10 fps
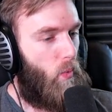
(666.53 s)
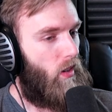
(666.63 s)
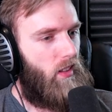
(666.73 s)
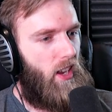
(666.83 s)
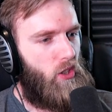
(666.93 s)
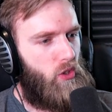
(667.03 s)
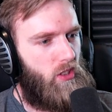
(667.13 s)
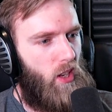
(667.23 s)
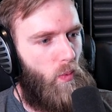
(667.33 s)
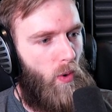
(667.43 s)
Wear layers
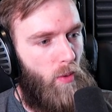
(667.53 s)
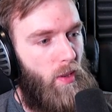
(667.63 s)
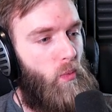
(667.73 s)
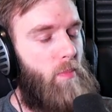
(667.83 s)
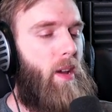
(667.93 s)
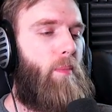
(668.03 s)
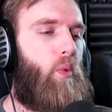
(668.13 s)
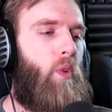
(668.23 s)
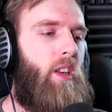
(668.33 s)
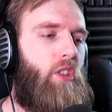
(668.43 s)
to stay warm and
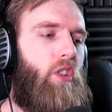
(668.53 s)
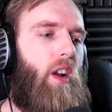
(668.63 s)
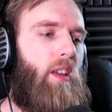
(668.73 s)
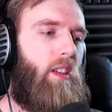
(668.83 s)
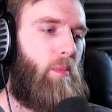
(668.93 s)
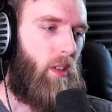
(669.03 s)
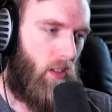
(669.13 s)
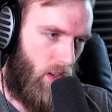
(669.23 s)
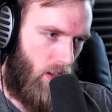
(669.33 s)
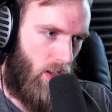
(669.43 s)
remember, when is your enemy?